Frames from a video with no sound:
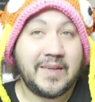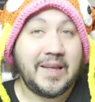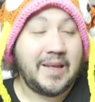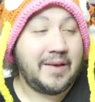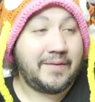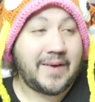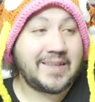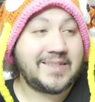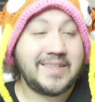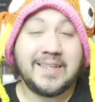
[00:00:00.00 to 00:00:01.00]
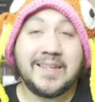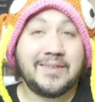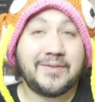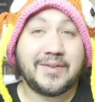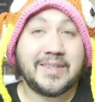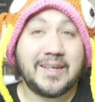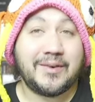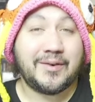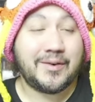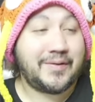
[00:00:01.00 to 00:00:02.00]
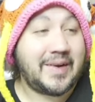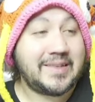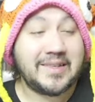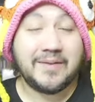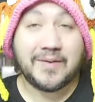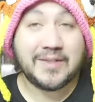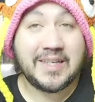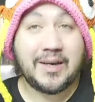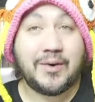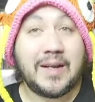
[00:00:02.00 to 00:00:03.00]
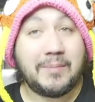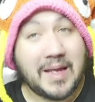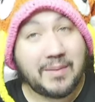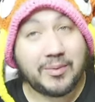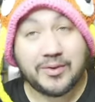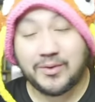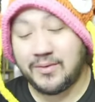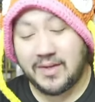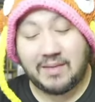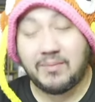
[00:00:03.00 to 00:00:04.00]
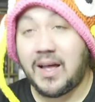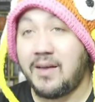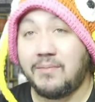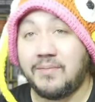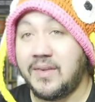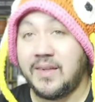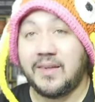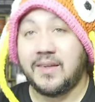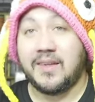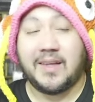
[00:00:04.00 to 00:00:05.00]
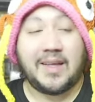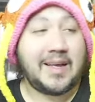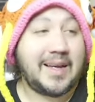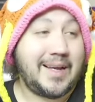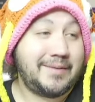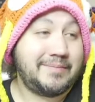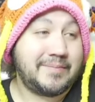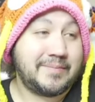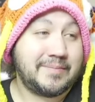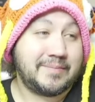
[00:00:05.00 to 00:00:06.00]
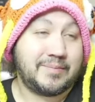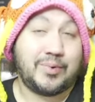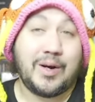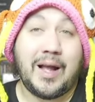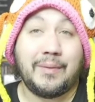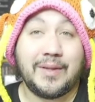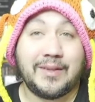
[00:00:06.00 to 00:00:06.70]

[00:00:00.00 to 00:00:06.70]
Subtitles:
if I seen these for sale, or if I see them for sale and I'm able to, I buy them. I got probably,